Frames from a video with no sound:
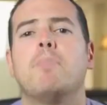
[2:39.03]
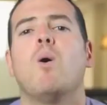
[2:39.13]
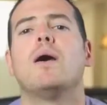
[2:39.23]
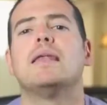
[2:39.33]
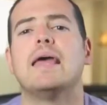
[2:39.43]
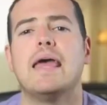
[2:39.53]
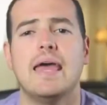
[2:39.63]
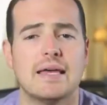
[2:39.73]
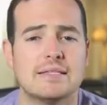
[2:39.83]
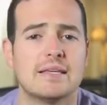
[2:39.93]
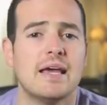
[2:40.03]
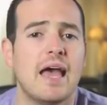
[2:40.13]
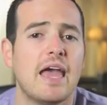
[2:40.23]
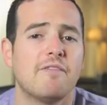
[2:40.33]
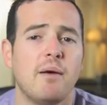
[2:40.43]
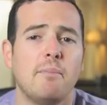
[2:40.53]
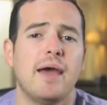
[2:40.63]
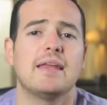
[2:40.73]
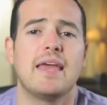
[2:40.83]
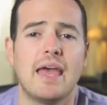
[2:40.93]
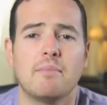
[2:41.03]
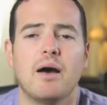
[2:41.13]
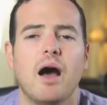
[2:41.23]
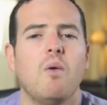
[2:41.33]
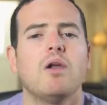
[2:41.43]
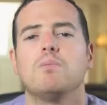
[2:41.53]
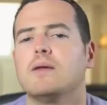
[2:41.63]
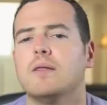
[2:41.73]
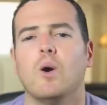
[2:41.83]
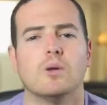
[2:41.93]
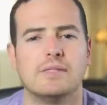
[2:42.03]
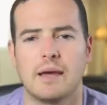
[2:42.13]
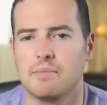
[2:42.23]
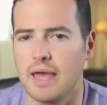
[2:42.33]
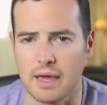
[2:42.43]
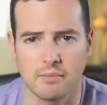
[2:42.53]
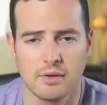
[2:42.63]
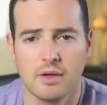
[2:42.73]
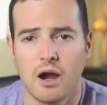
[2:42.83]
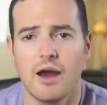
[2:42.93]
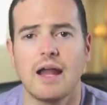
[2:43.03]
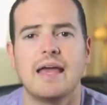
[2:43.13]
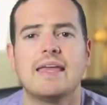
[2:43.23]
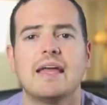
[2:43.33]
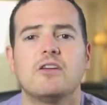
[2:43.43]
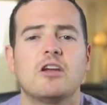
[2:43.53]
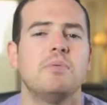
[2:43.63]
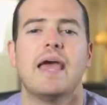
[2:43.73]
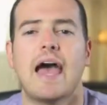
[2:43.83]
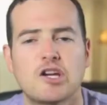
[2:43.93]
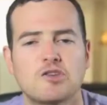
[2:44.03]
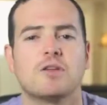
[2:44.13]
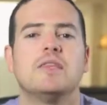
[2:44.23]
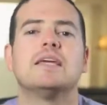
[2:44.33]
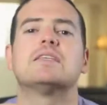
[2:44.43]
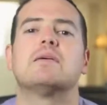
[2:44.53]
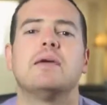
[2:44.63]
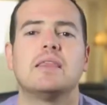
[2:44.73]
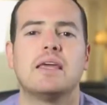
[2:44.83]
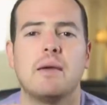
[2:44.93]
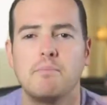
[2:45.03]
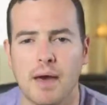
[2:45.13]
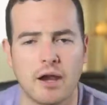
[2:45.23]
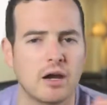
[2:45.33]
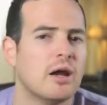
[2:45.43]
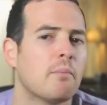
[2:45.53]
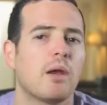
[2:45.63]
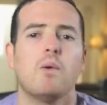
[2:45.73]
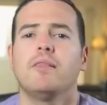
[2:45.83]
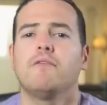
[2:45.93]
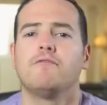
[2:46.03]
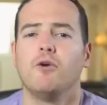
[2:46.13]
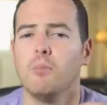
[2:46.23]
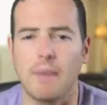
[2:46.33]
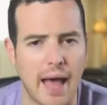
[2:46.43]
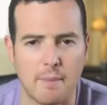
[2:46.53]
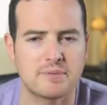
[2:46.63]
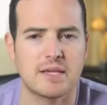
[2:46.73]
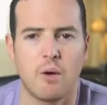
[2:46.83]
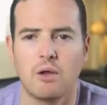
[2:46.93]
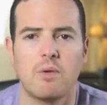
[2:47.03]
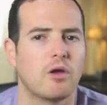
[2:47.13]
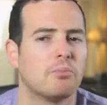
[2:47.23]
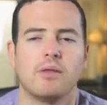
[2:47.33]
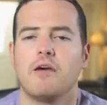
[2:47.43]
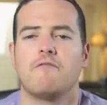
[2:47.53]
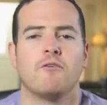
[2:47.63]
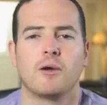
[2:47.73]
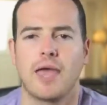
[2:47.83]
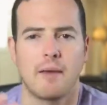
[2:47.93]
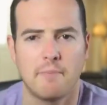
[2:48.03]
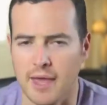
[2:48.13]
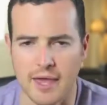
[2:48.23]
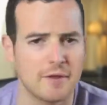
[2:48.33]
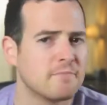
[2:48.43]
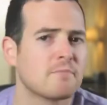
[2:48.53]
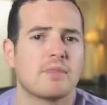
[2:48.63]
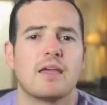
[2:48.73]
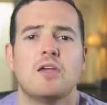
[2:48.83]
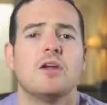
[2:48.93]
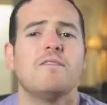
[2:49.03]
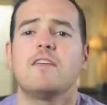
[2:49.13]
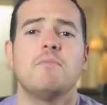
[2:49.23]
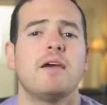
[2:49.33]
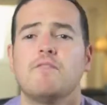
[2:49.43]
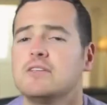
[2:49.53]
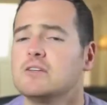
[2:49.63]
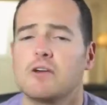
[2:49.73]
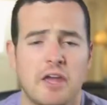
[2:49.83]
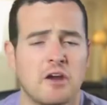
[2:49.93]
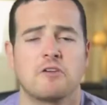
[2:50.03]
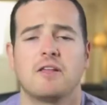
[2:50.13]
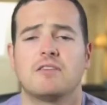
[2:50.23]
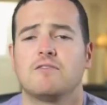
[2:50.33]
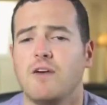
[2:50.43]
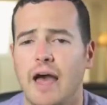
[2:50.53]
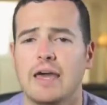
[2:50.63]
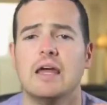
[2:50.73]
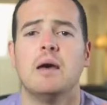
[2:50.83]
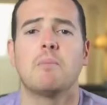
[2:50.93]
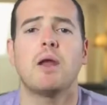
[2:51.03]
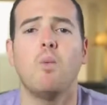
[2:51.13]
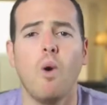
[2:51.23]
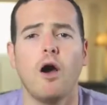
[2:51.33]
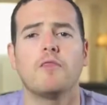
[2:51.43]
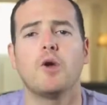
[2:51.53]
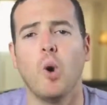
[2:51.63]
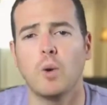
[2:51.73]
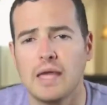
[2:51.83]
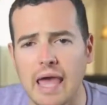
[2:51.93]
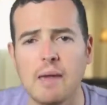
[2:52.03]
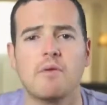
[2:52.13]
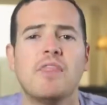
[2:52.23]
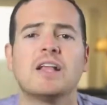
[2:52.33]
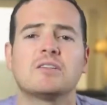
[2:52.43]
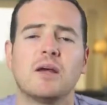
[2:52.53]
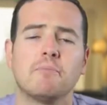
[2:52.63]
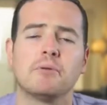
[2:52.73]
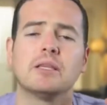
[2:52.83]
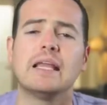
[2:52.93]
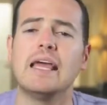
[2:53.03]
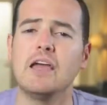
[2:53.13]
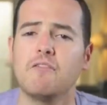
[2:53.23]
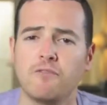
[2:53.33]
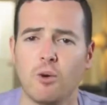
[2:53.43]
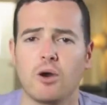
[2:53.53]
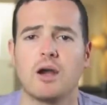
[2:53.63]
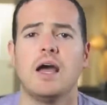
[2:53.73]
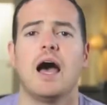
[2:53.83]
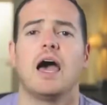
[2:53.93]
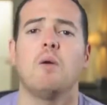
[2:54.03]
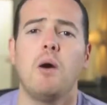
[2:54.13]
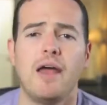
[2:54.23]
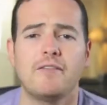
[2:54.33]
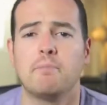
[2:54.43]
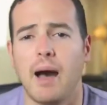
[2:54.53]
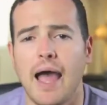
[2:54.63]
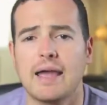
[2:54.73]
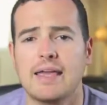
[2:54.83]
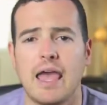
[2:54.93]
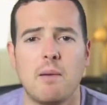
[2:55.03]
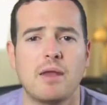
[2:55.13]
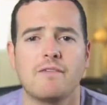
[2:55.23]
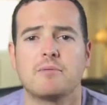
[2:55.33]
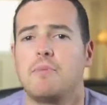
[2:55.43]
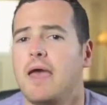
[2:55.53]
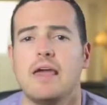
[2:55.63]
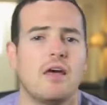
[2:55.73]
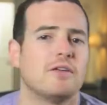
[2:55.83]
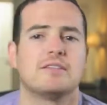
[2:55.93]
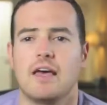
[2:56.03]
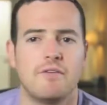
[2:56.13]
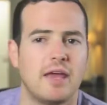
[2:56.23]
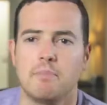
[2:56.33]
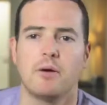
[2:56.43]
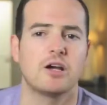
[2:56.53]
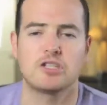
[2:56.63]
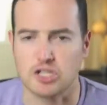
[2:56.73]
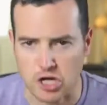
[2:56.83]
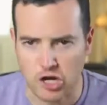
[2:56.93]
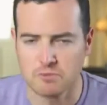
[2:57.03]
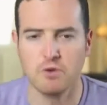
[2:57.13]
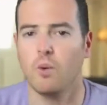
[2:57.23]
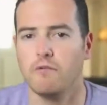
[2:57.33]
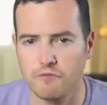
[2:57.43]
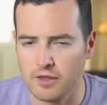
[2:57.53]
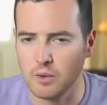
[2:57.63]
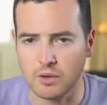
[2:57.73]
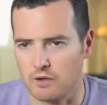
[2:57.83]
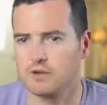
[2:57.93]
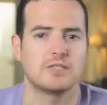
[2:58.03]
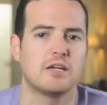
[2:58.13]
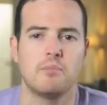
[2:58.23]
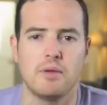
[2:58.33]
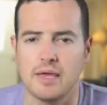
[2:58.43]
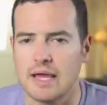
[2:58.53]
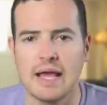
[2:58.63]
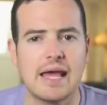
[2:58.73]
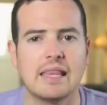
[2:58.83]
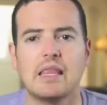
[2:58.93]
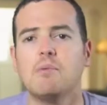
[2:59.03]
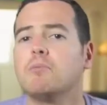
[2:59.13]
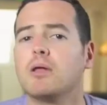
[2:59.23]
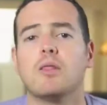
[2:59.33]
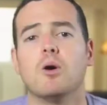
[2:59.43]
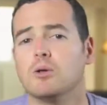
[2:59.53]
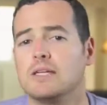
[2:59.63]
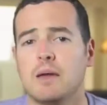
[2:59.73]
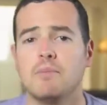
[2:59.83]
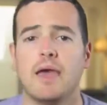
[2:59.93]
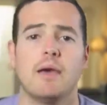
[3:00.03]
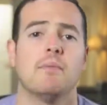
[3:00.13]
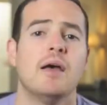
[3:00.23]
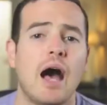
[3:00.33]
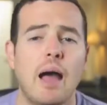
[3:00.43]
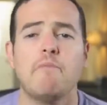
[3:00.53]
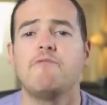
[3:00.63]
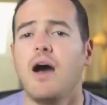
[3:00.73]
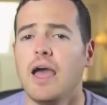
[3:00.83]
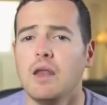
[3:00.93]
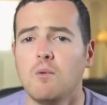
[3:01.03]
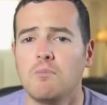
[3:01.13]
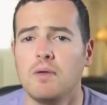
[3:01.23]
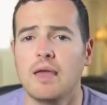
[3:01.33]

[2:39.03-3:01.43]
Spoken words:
point is. If I'm buying a game, I want to play the whole damn game. All right, I get there could be extra things that make the game better, but I want the full maps. I want to be able to play a full campaign. You don't have to give me every single character, that's fine, but I want the whole game. That's what I'm playing for. I don't want to have to buy a game and have to pay another $7, $8. Just charge me one fee, whatever it's gonna be, and let me play the whole damn game. I'm fine with